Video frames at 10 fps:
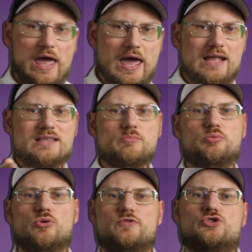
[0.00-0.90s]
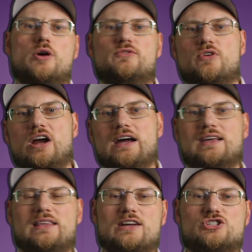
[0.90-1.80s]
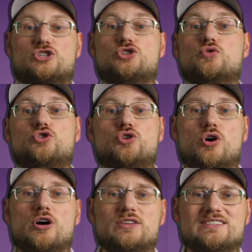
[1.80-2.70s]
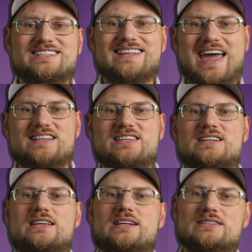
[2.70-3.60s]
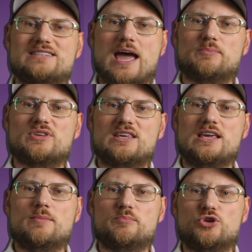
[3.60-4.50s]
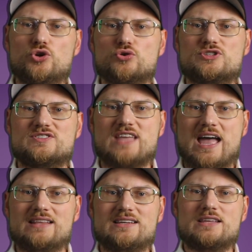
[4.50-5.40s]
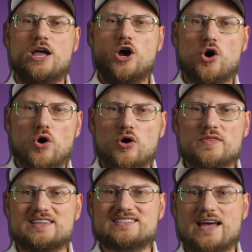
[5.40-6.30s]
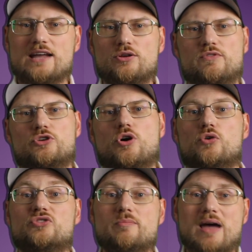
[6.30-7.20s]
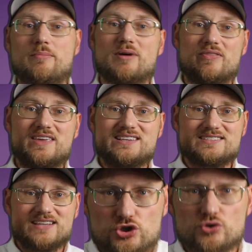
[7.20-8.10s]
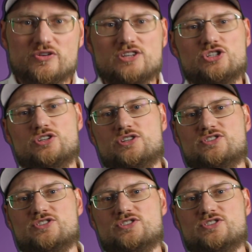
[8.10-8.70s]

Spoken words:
and improve software architecture. So don't let technical debt keep you standing on the side of the road. Remember, these two re-engineering